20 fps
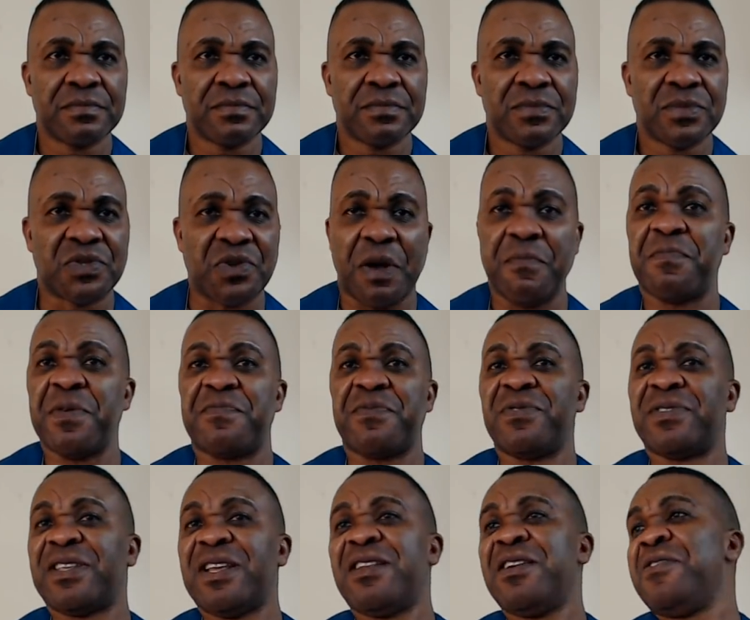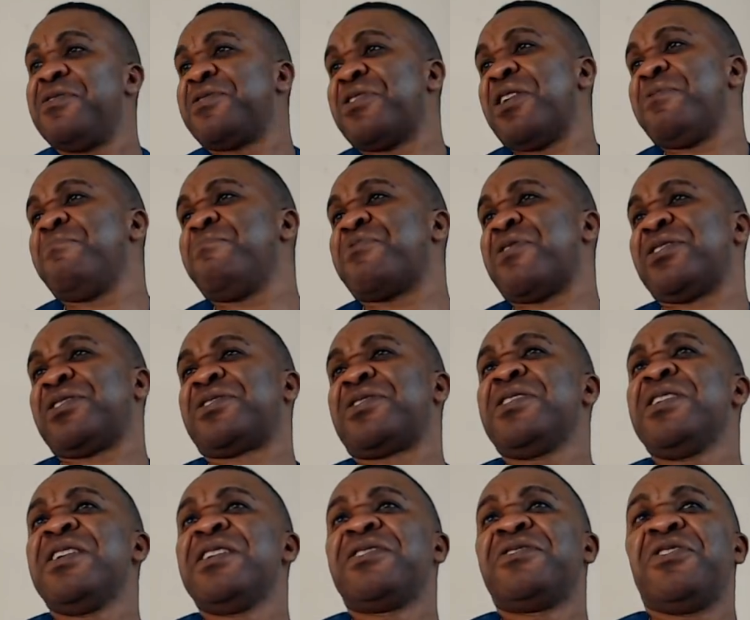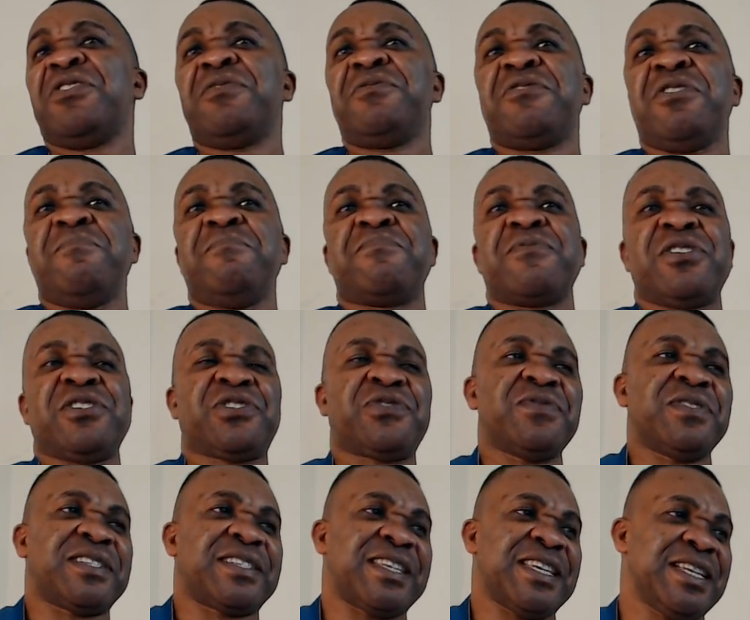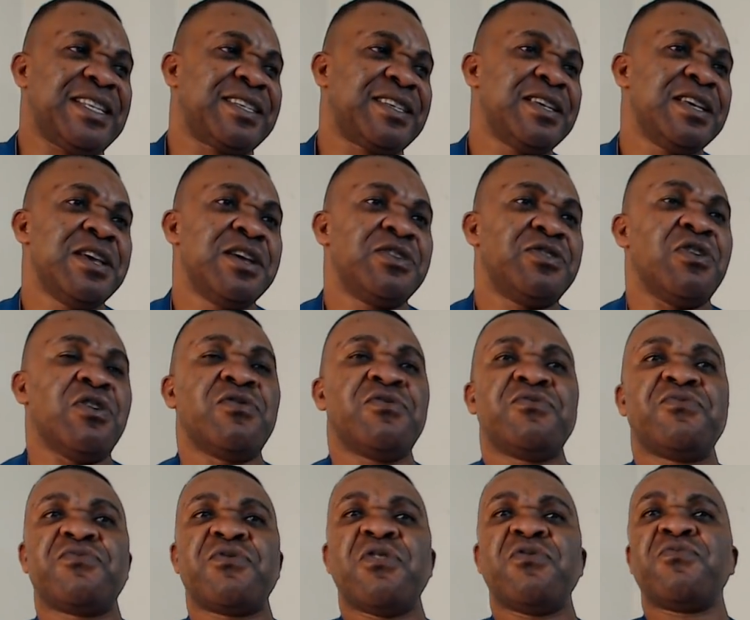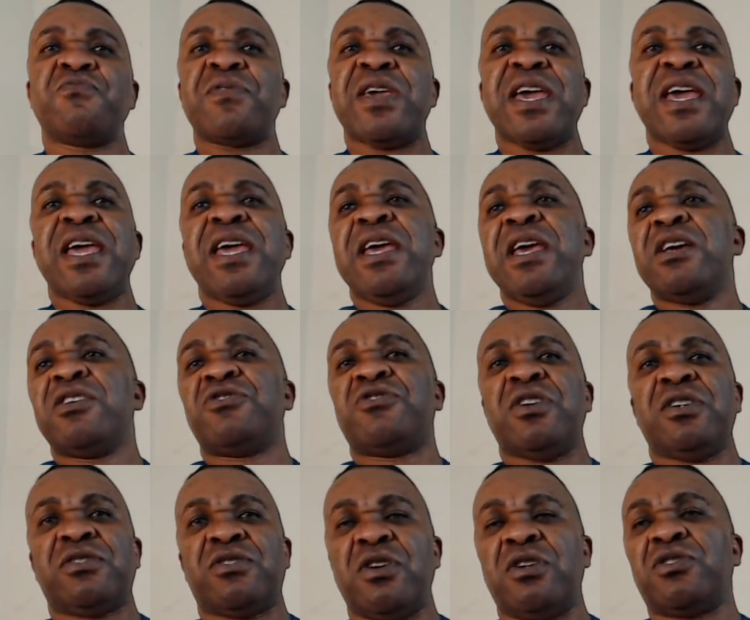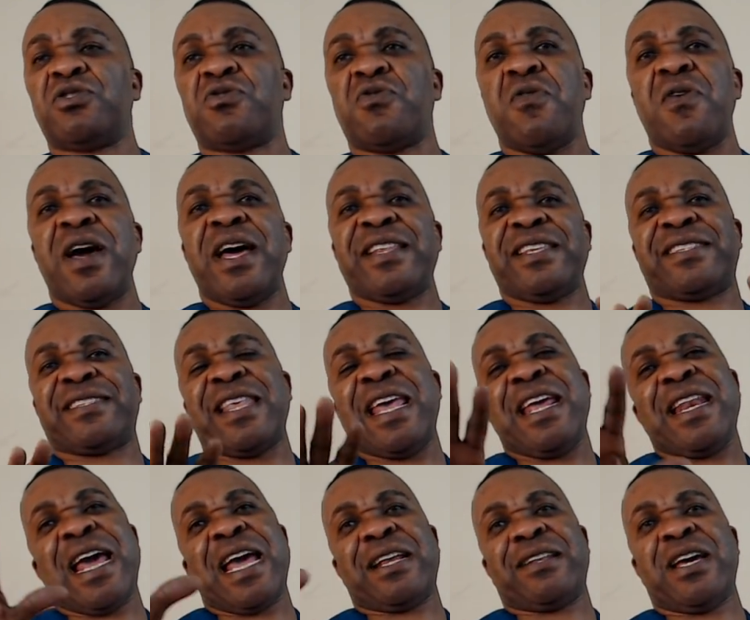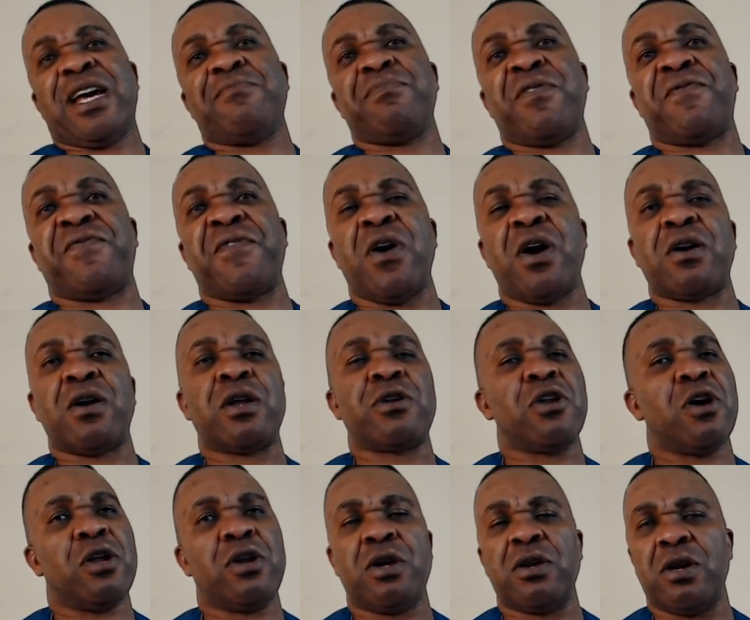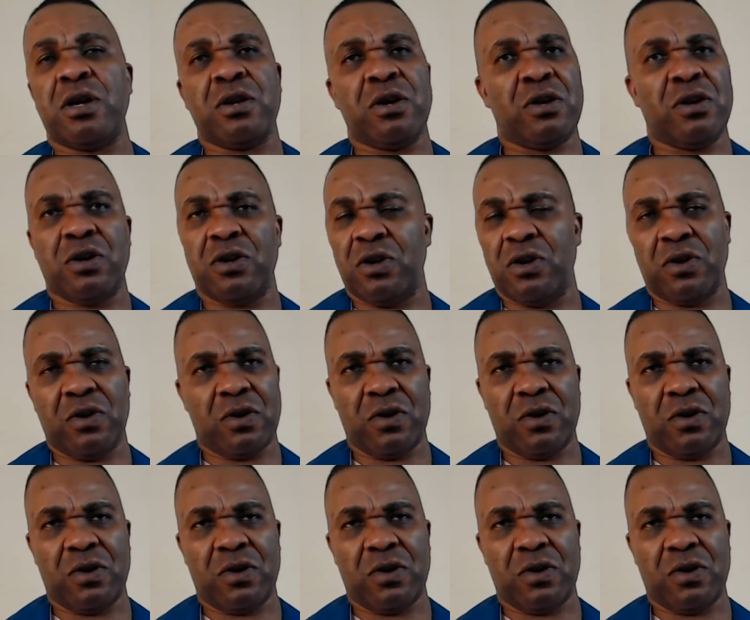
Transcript: Some people tell, oh, don't brush your teeth, don't wear, just go and stay like that before God. No.